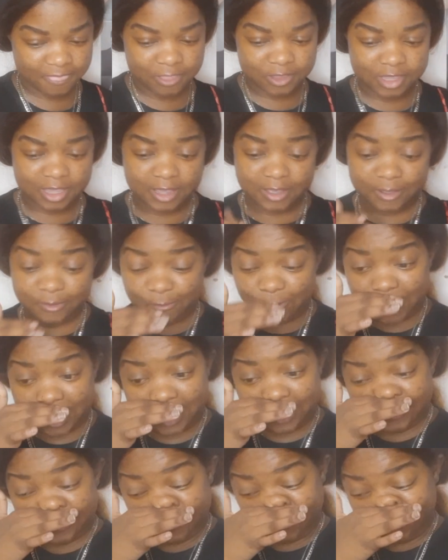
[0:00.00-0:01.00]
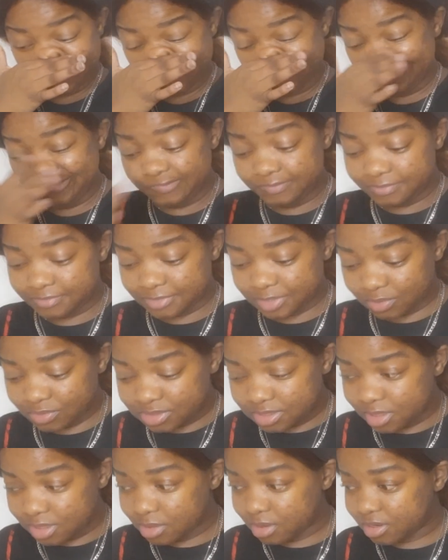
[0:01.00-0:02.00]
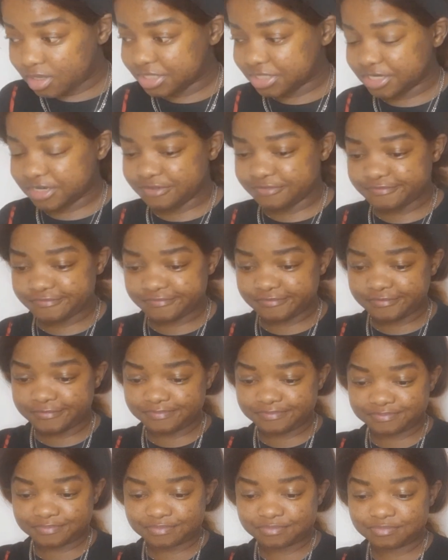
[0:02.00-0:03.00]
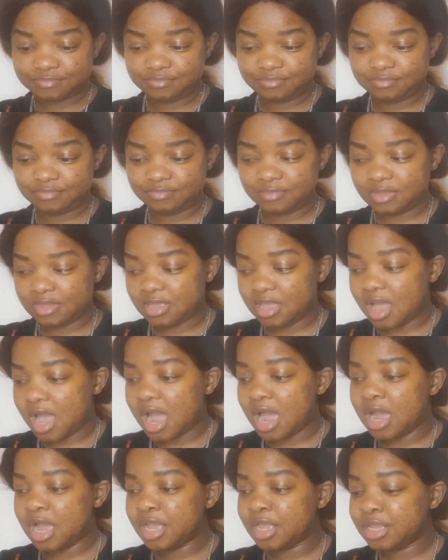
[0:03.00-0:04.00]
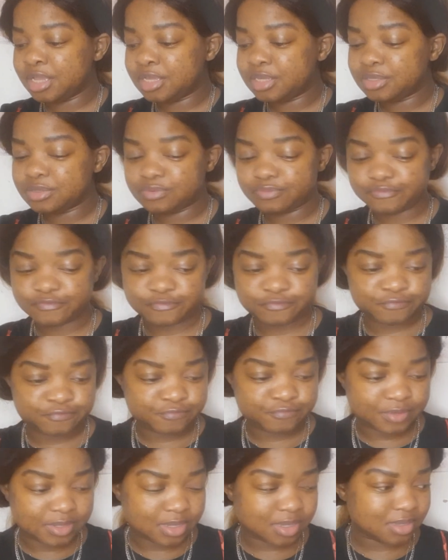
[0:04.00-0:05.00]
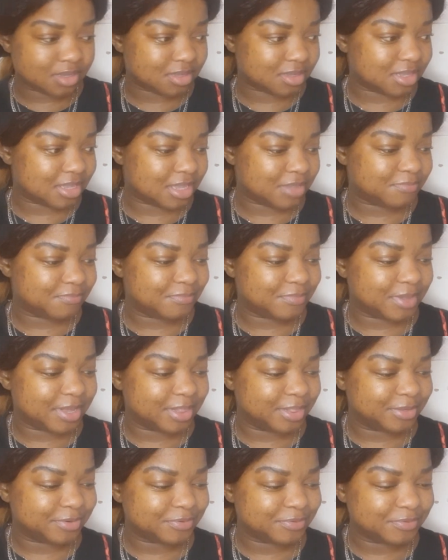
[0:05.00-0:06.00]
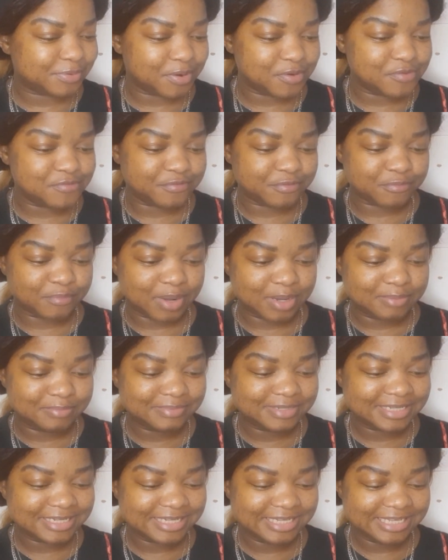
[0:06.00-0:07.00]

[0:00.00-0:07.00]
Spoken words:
Okay, wow. That was a lot of stuff. I am a little overwhelmed.